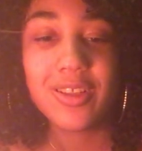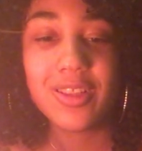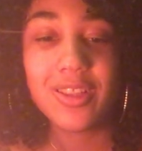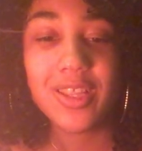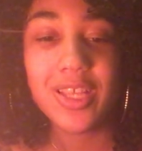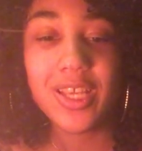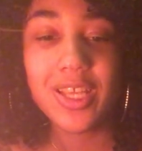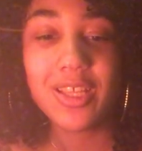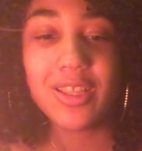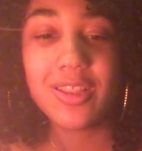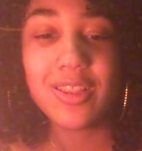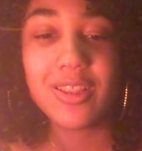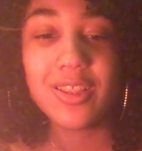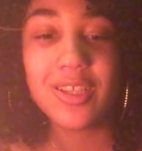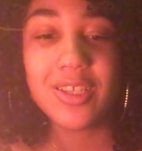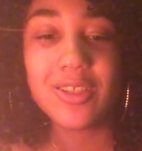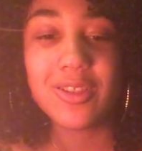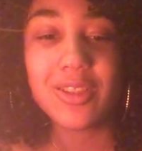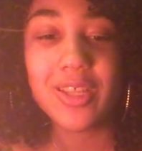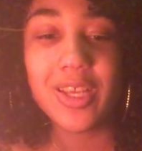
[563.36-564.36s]

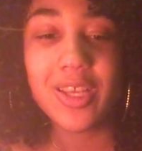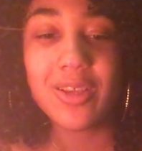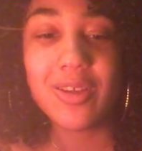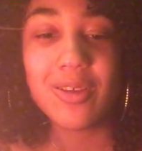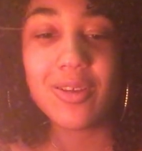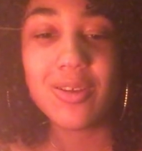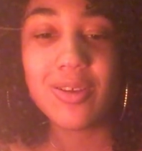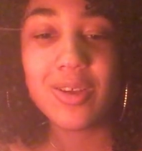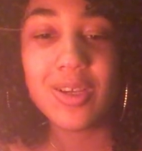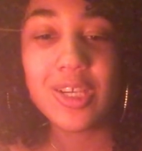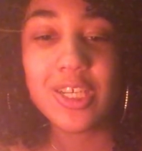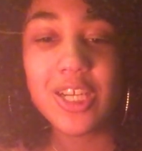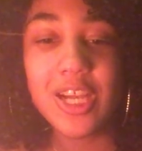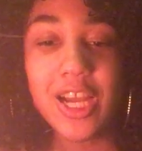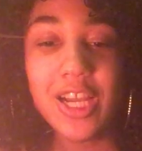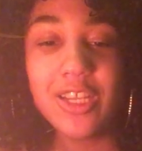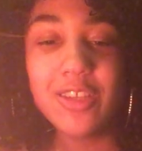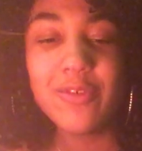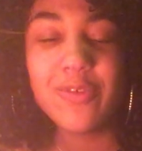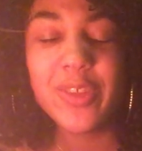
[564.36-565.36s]
the, like
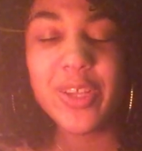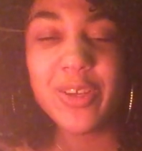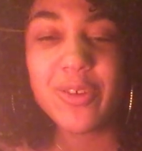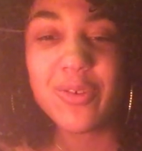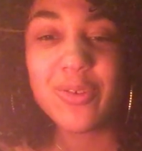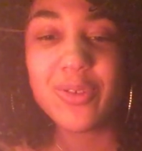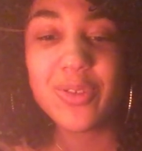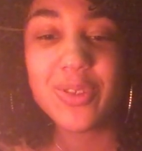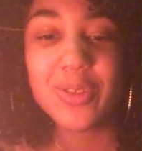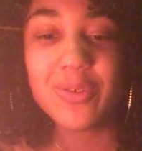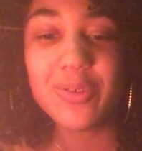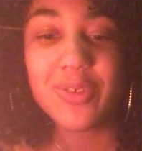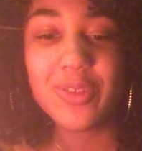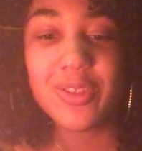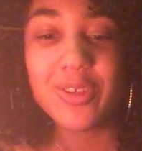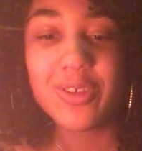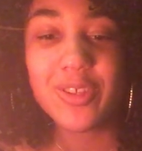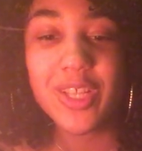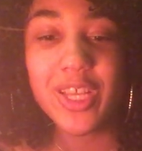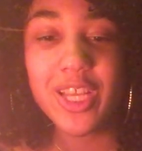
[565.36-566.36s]
kind of like old school
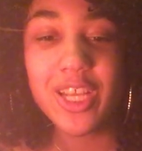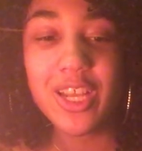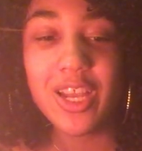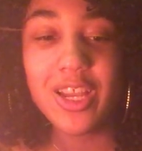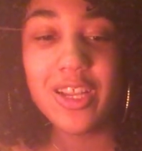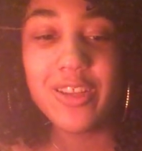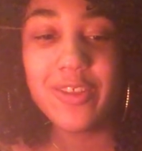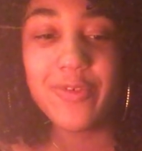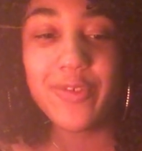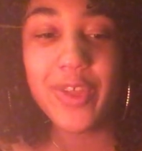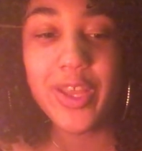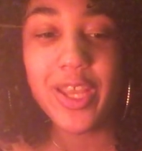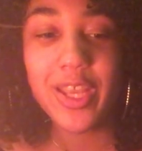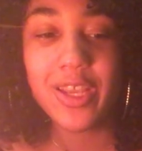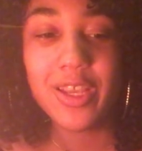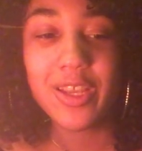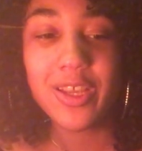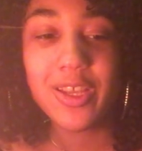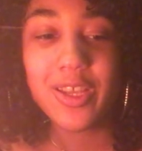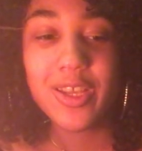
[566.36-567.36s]
though, like kind of
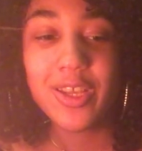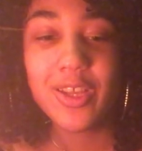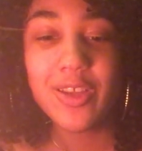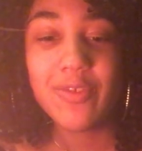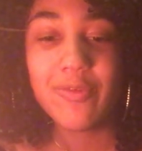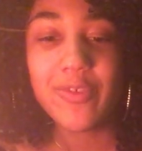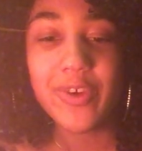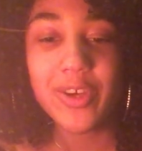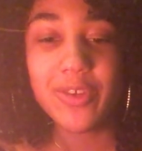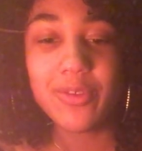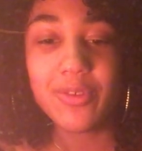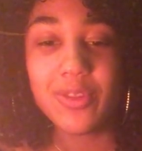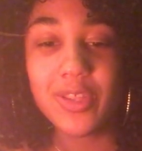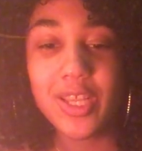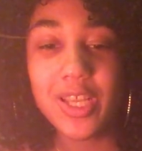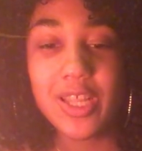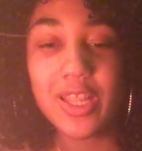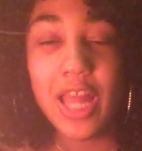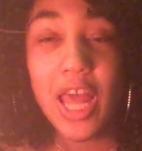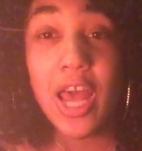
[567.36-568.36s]
like
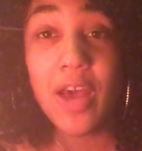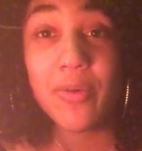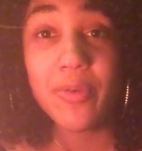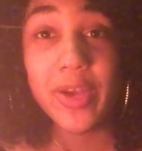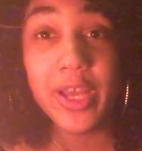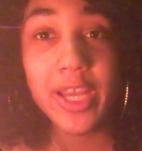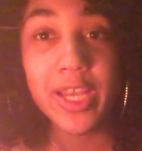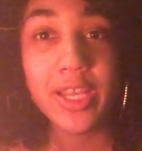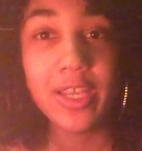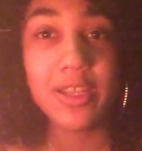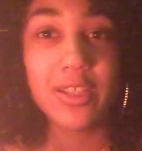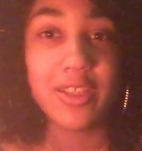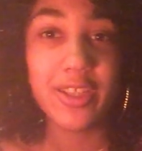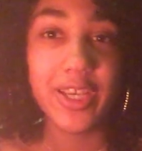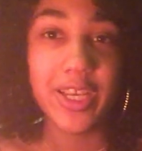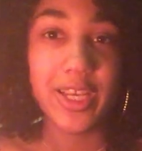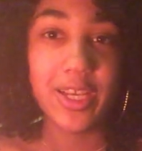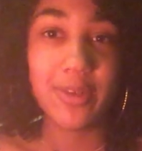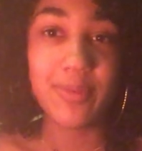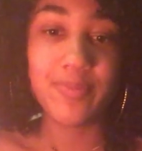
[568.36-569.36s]
fatherly in that way.
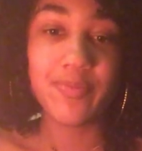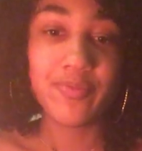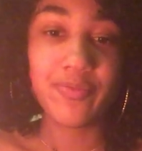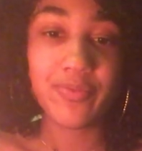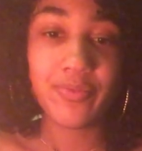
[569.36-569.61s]
Like